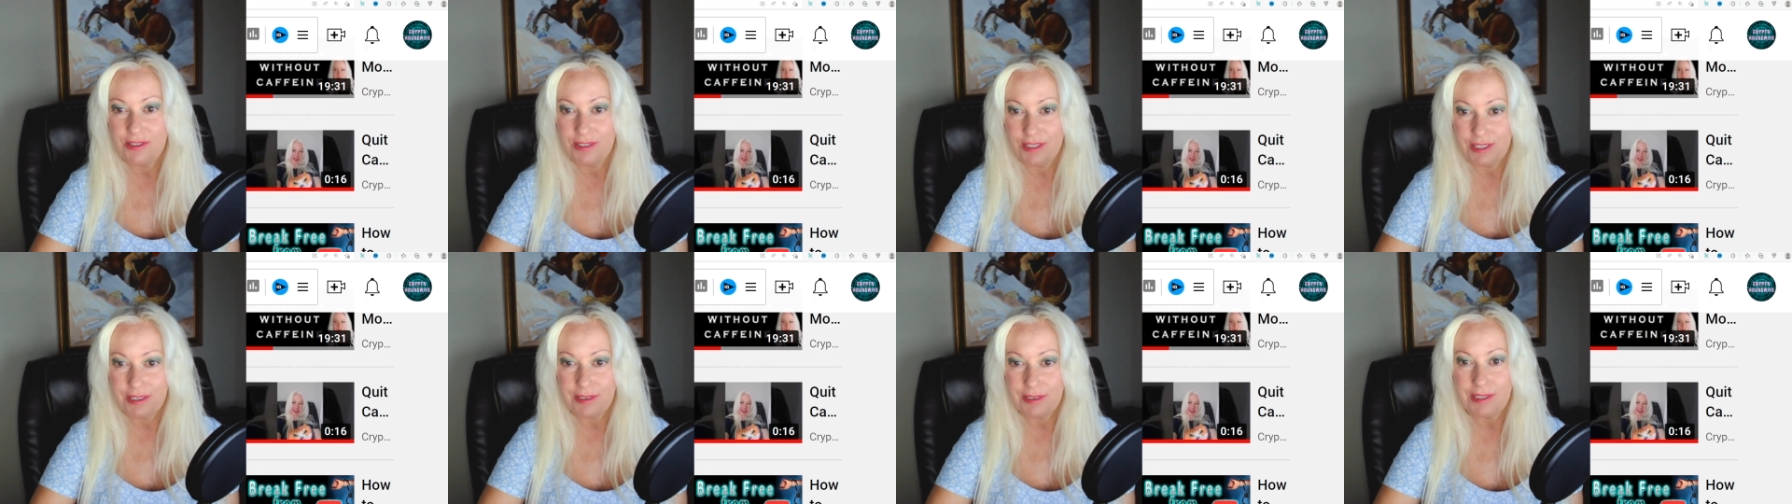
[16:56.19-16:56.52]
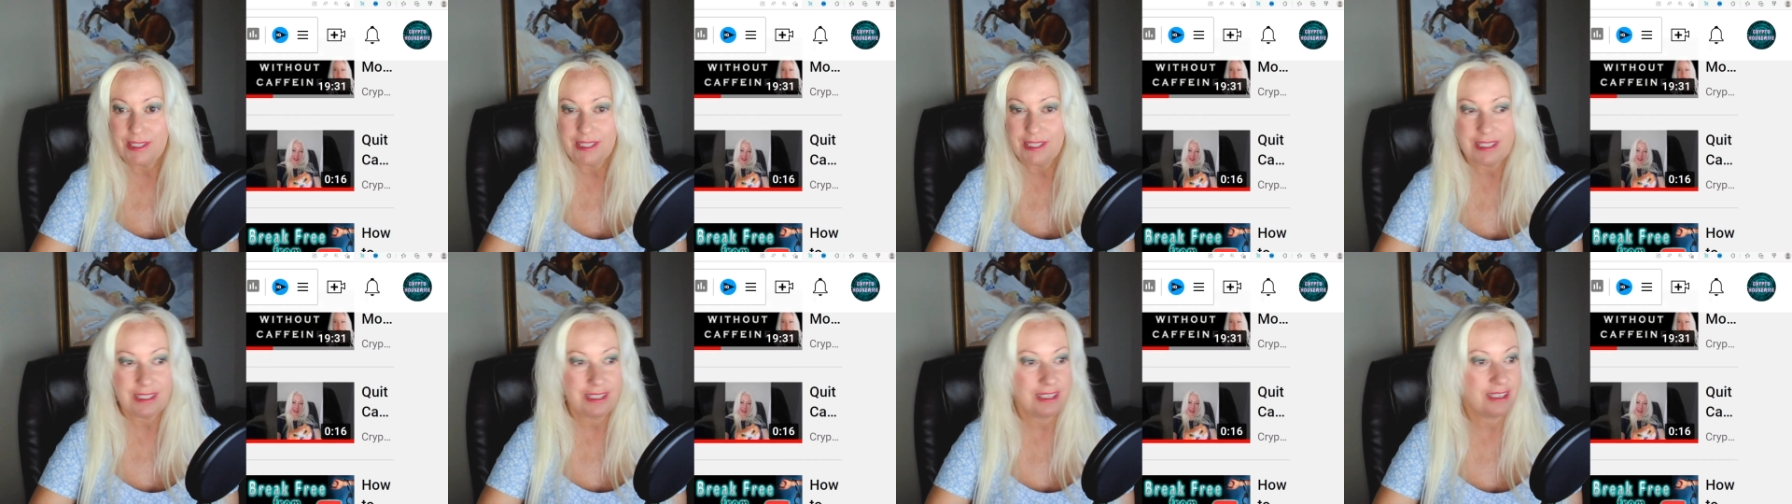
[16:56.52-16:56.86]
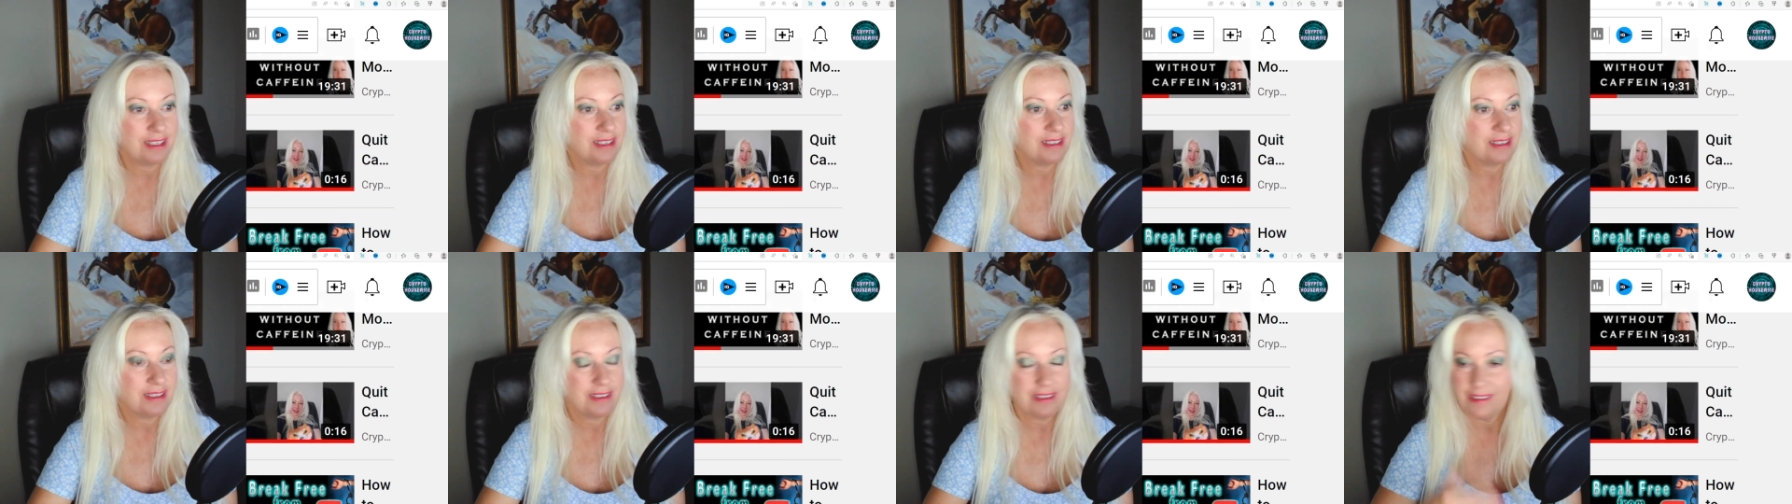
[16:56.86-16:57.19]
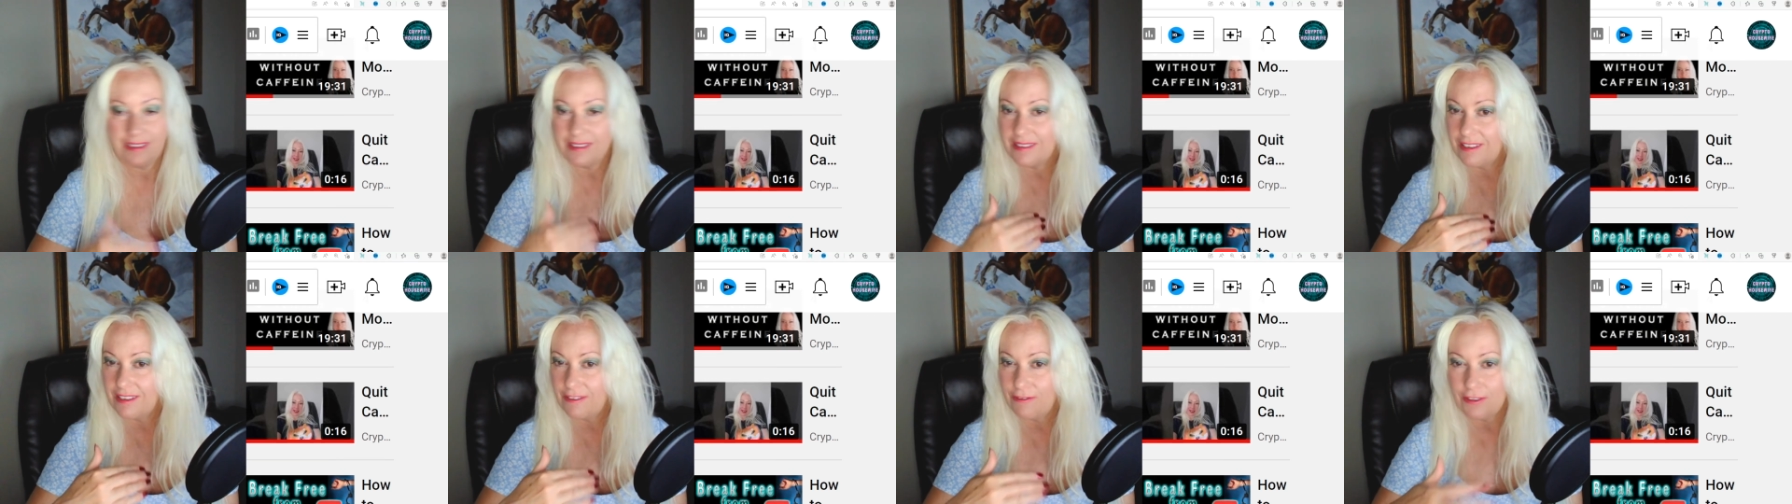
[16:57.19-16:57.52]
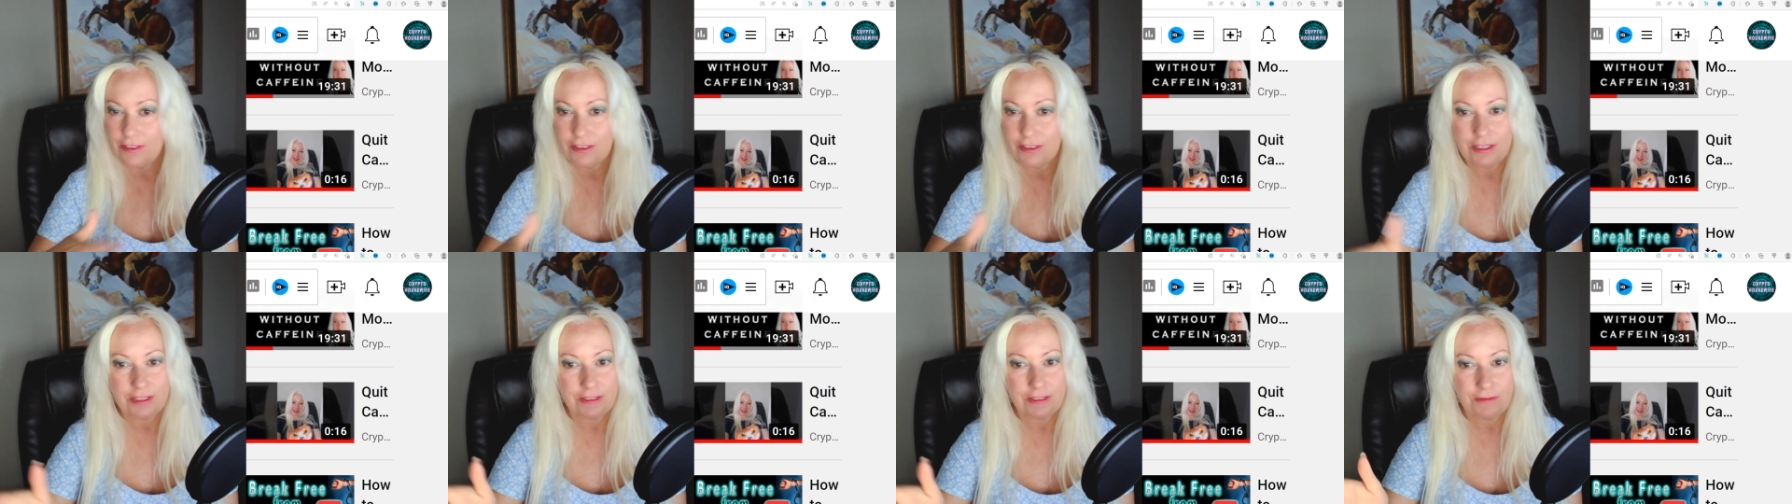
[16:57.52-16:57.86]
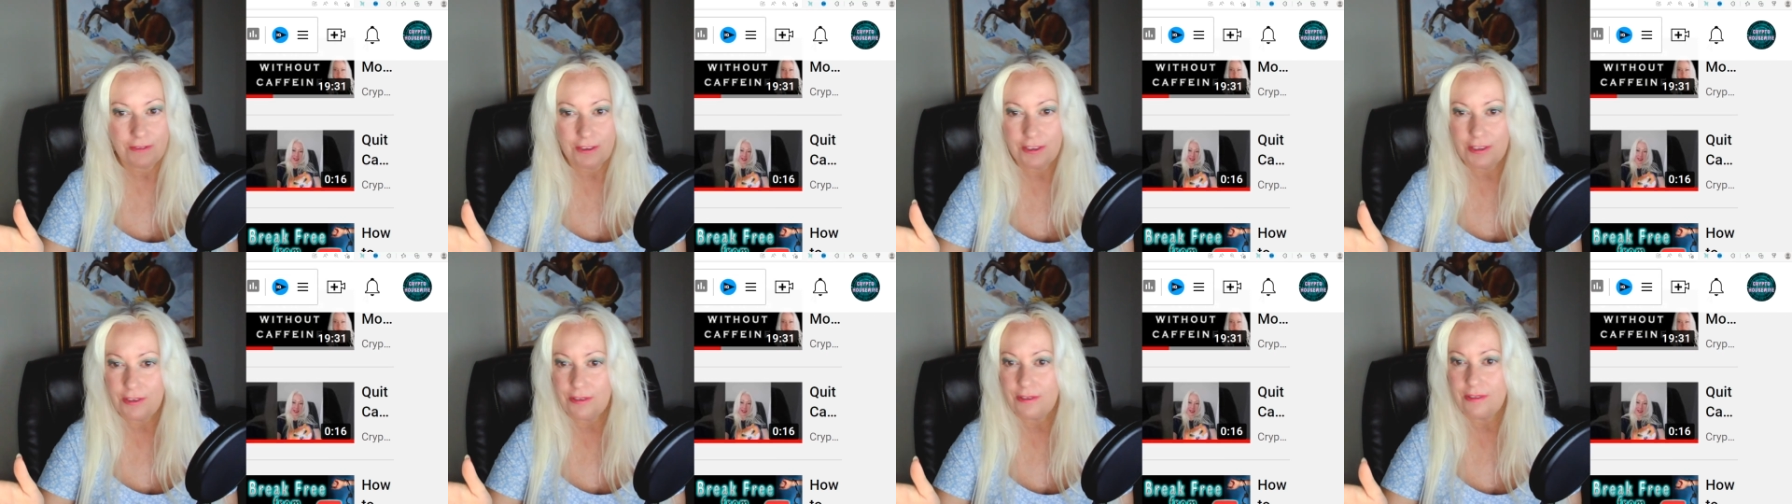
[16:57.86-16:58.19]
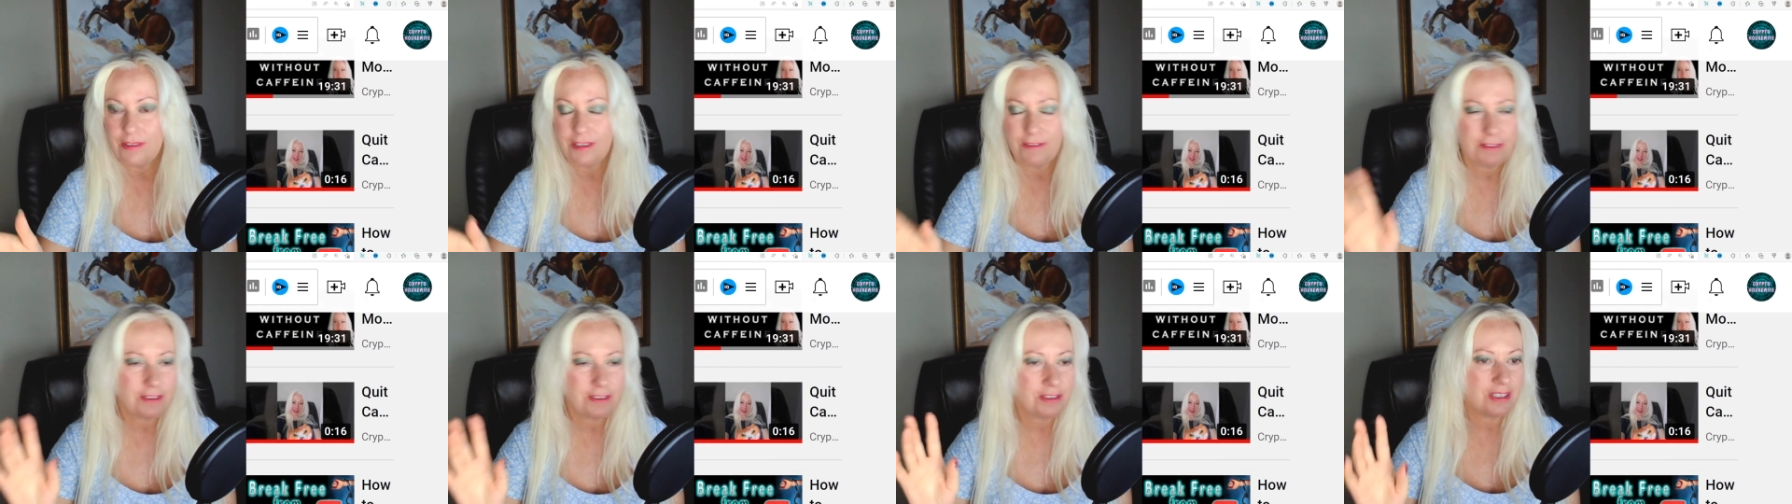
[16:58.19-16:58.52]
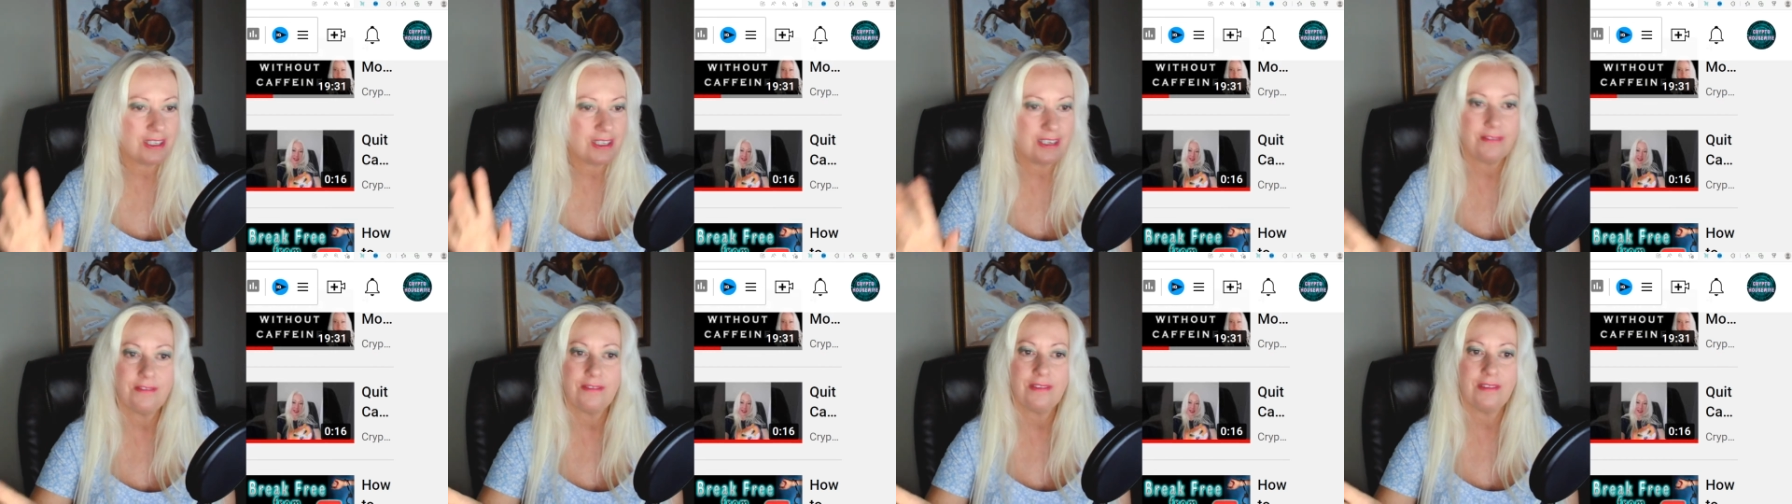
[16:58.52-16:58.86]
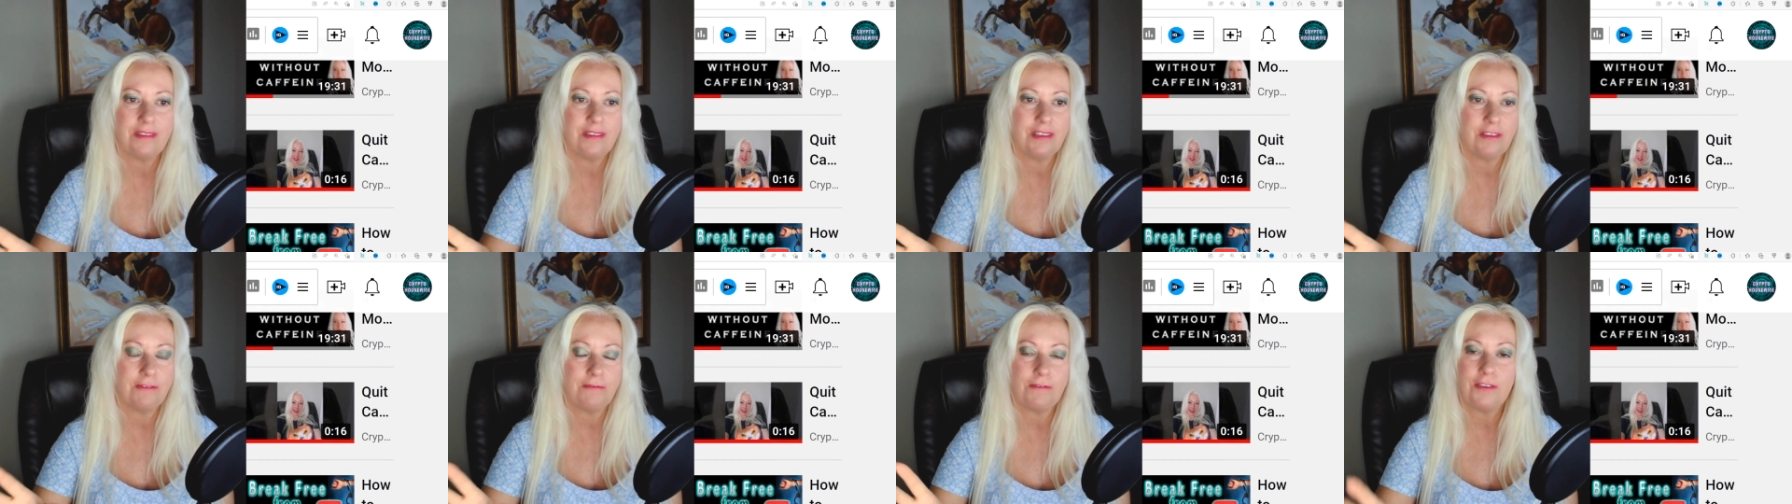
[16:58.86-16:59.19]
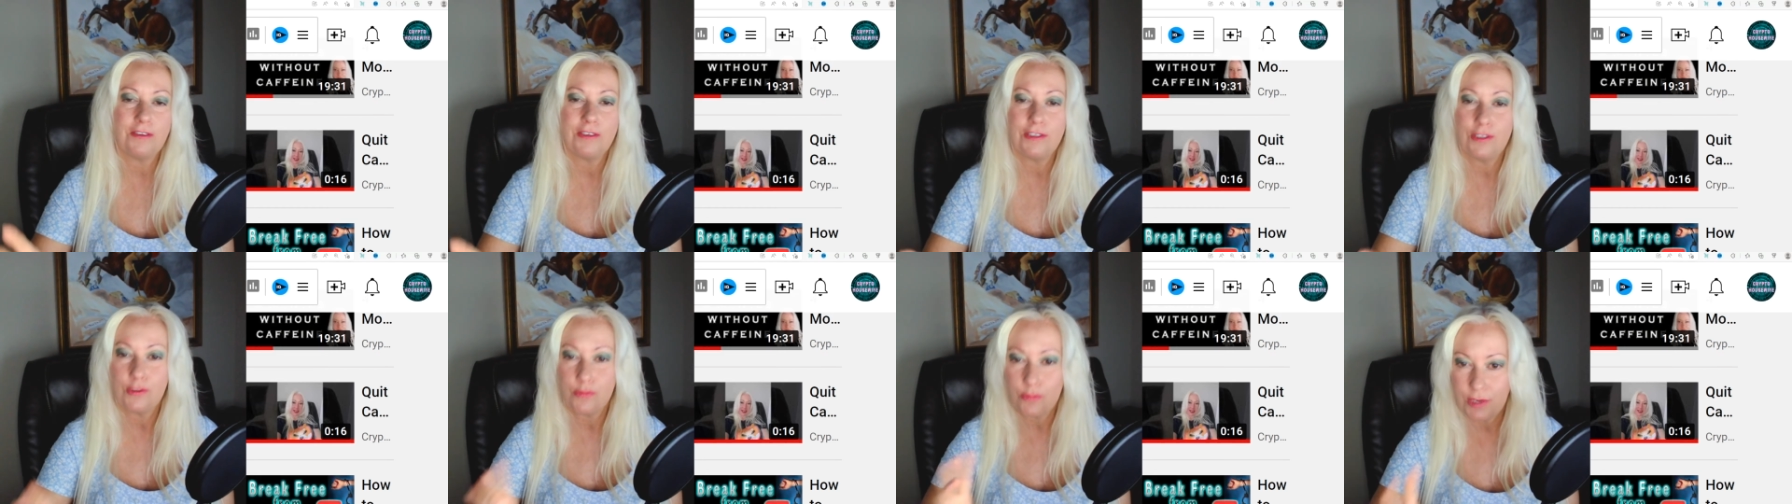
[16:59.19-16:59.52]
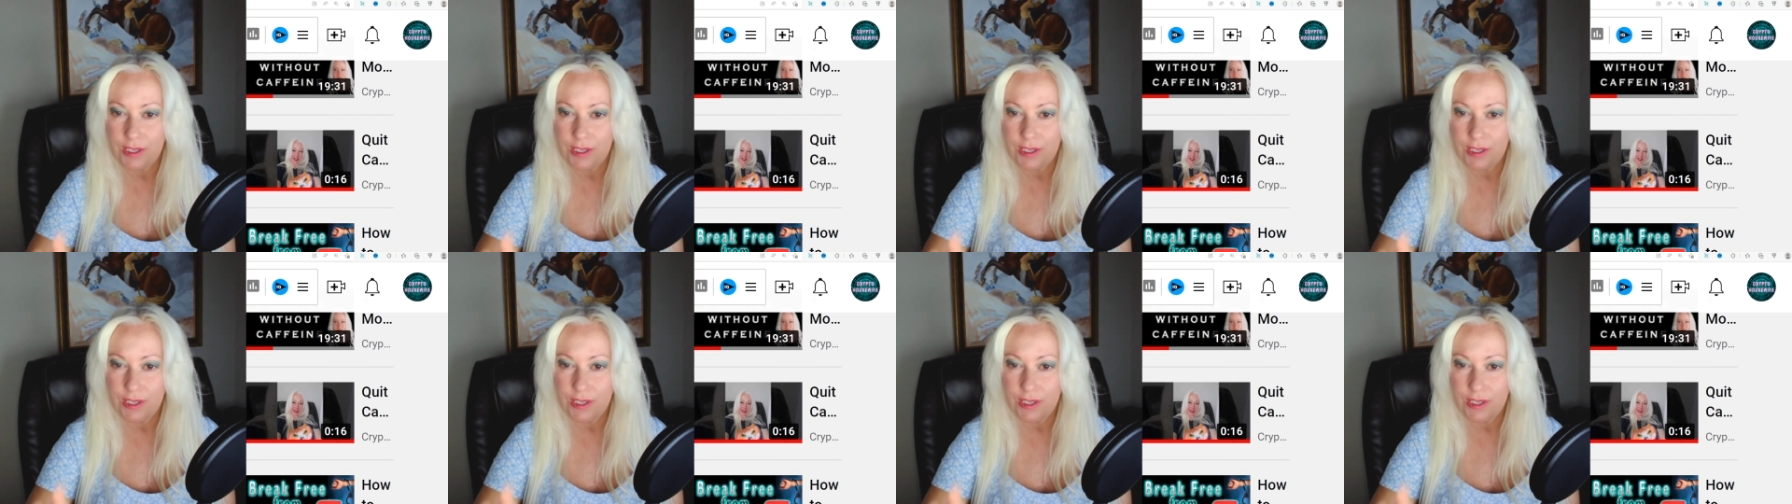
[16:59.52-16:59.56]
Seriously, the first